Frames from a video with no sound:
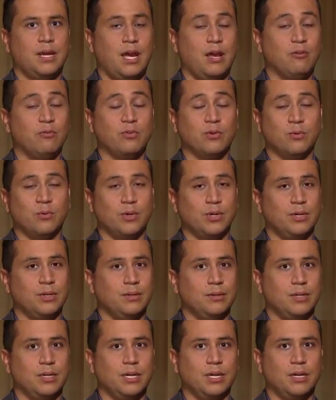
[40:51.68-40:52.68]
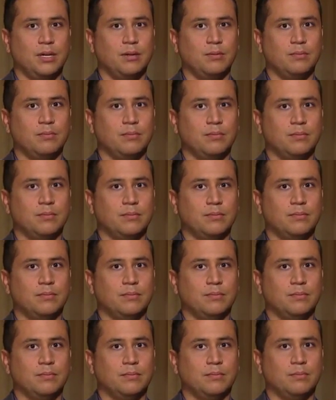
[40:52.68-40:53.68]
everyone,
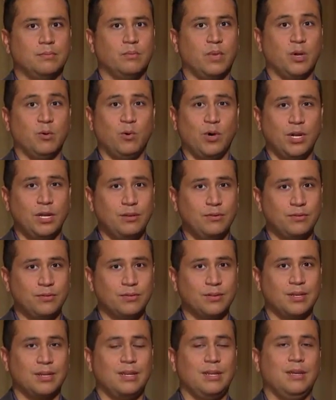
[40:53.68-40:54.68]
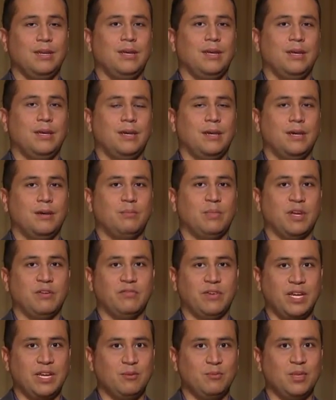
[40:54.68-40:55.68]
my wife, my
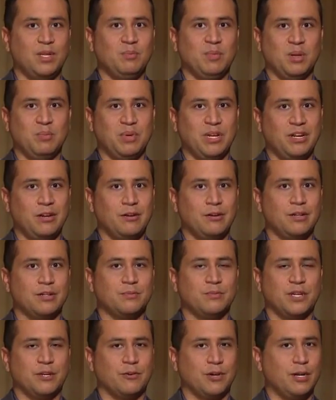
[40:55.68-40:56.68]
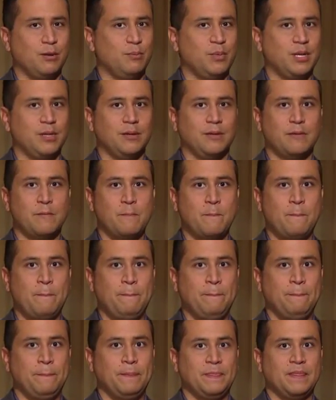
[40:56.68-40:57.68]
family, my parents, my grandmother,
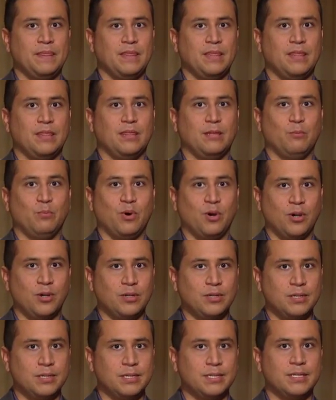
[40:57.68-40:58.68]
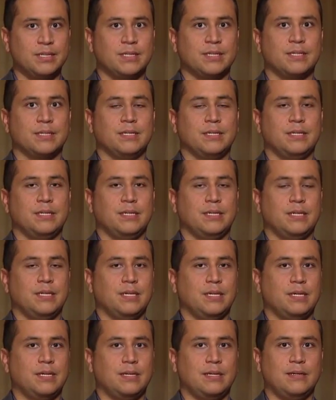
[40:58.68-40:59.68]
the Martins,
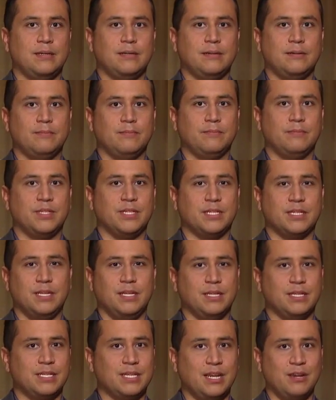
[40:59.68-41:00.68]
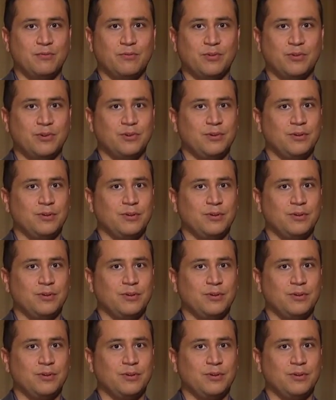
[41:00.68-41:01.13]
the city of Sanford,